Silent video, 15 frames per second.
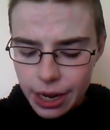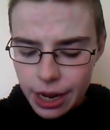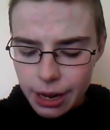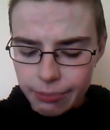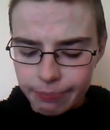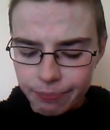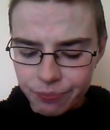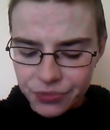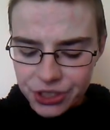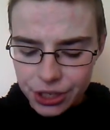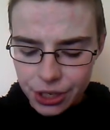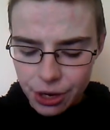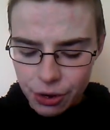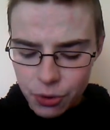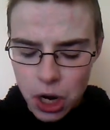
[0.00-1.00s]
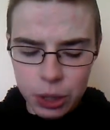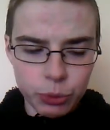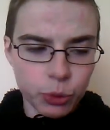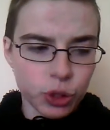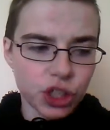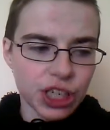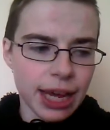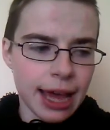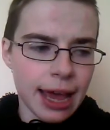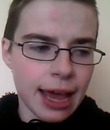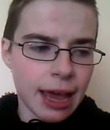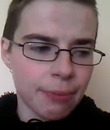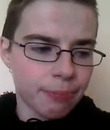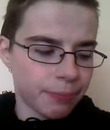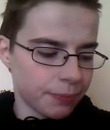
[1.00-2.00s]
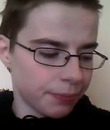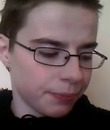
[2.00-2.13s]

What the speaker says: So I will share